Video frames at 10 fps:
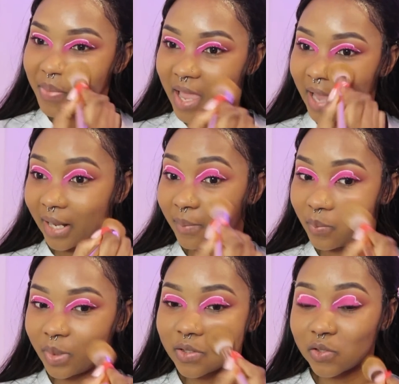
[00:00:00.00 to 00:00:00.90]
and
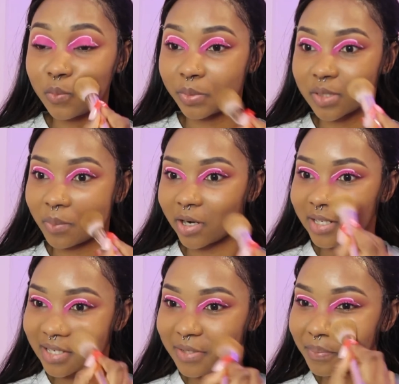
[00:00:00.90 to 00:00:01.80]
I'm super
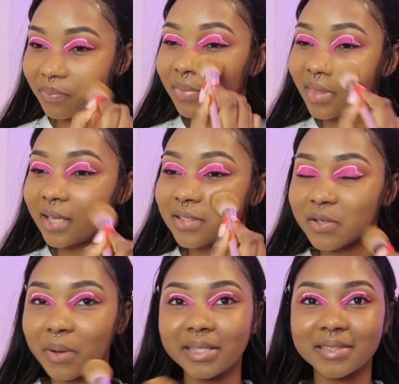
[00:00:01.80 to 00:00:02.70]
smart, and
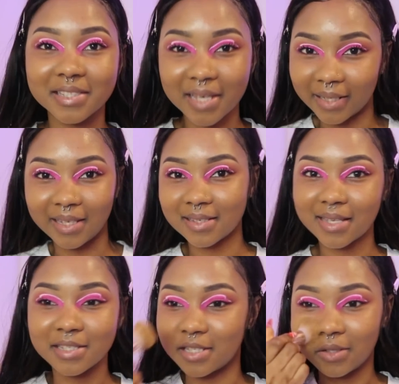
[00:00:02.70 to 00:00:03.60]
so I guess
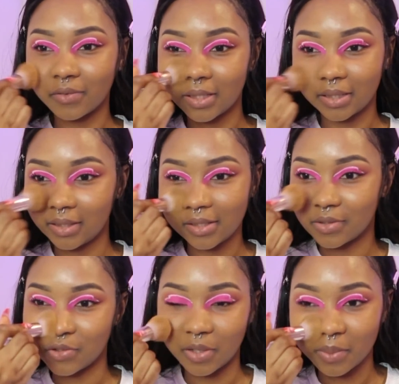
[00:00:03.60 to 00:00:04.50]
I generally
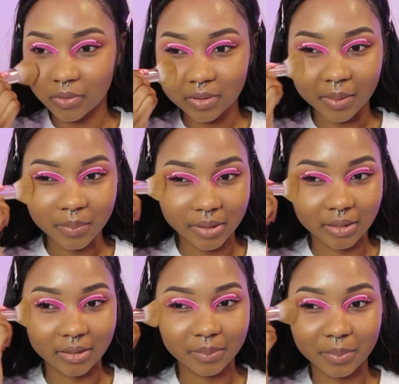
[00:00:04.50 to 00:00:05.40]
enjoy my own
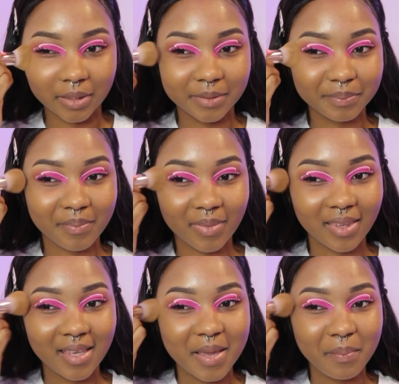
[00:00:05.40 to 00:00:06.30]
company, but
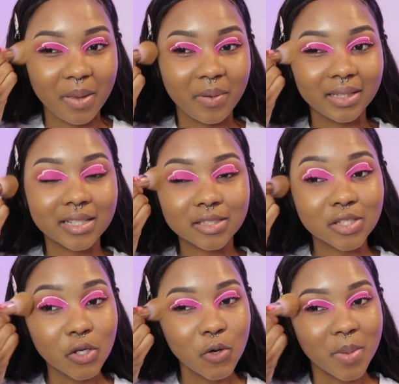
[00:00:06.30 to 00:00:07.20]
maybe a little
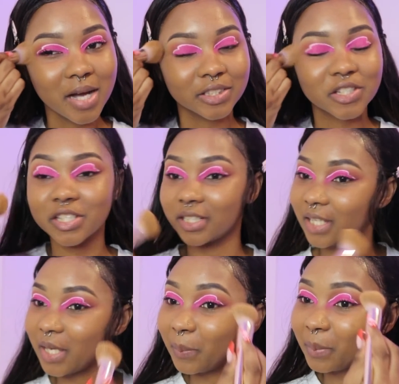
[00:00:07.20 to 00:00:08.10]
too much
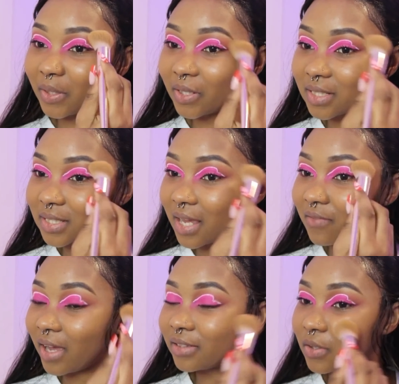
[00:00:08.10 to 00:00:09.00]
because I've
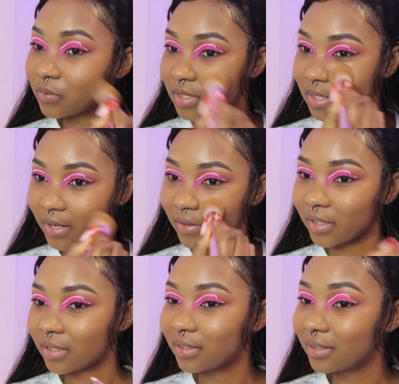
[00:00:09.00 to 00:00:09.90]
had no desire